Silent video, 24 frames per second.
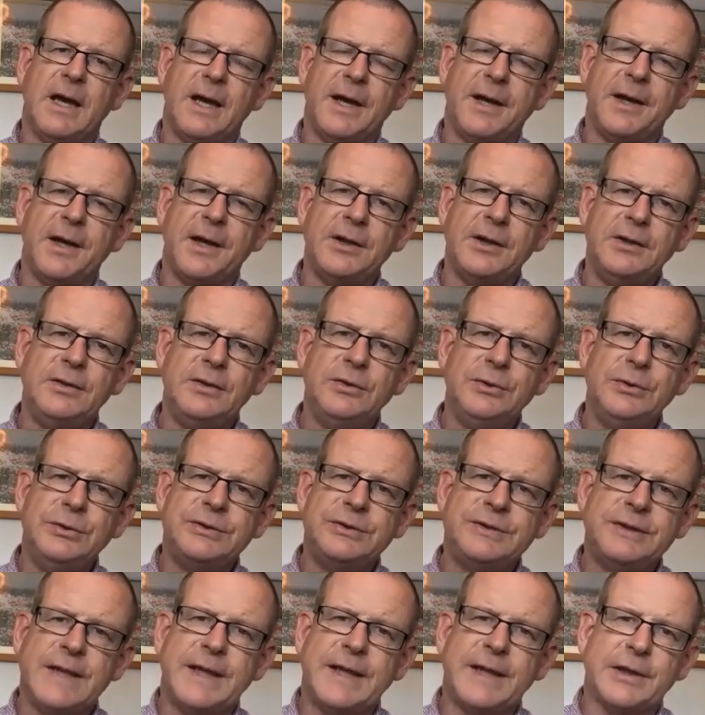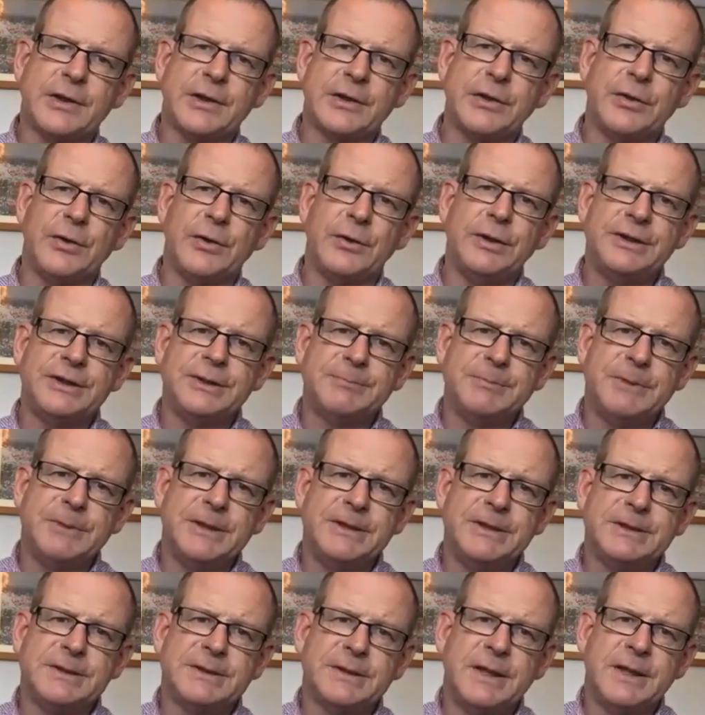And I lose that
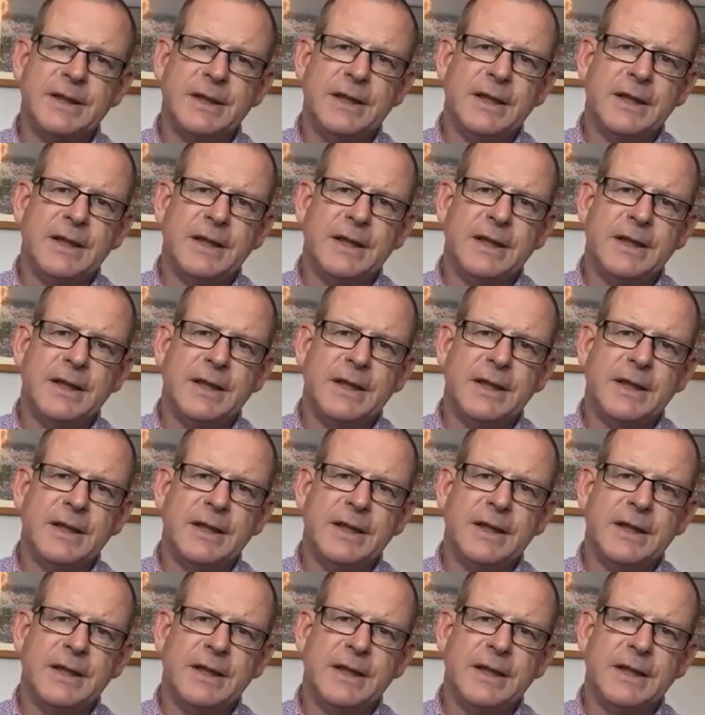acknowledgement